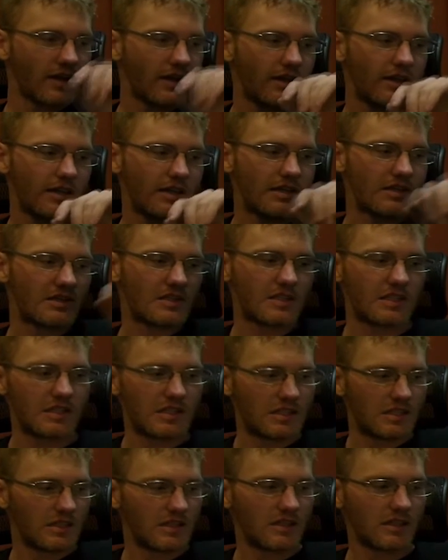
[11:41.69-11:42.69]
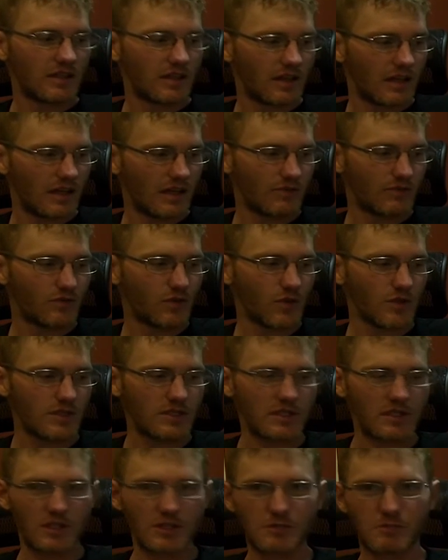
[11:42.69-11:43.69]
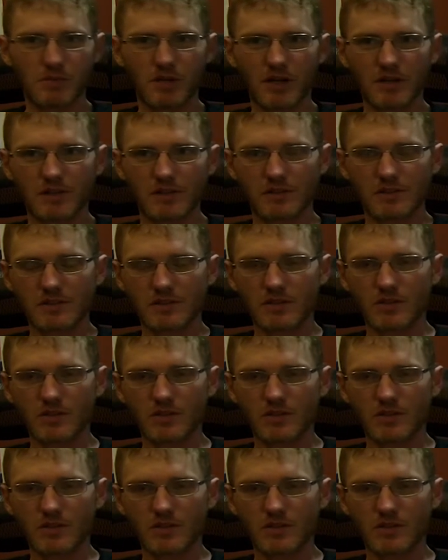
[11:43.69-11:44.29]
is the Force Touch buttons